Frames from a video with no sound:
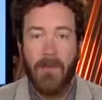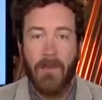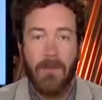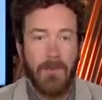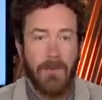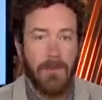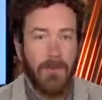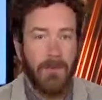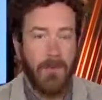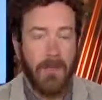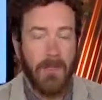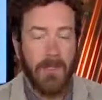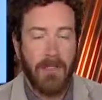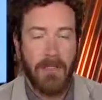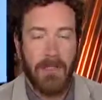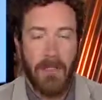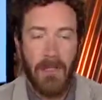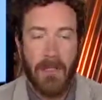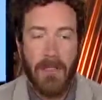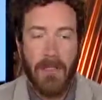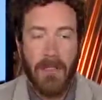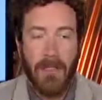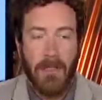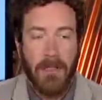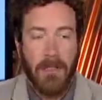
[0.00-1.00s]
which is a great
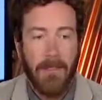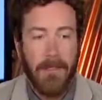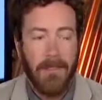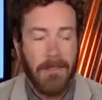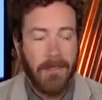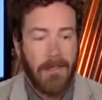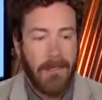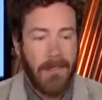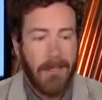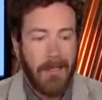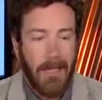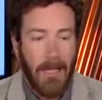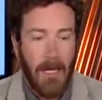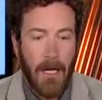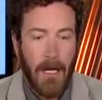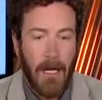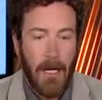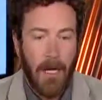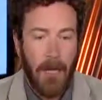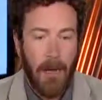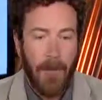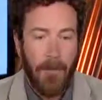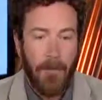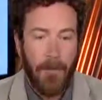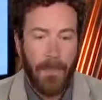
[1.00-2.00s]
city.
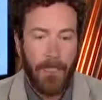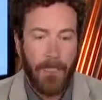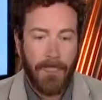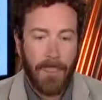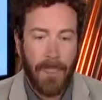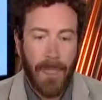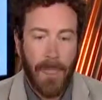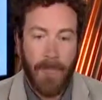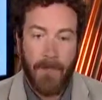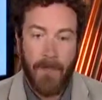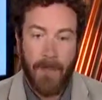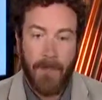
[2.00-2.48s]
Um, and